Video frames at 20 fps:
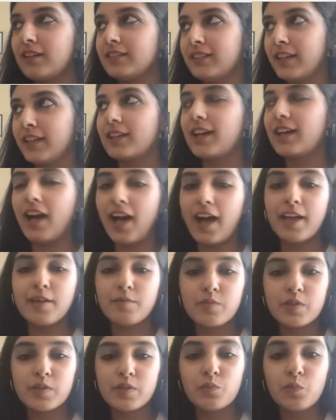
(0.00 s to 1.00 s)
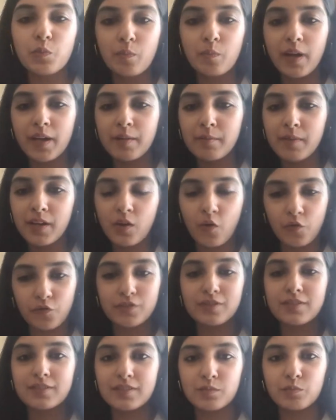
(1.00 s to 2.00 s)
like, I am in Mumbai. My
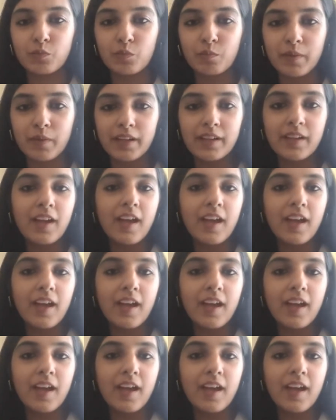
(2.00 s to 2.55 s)
office is in Mumbai,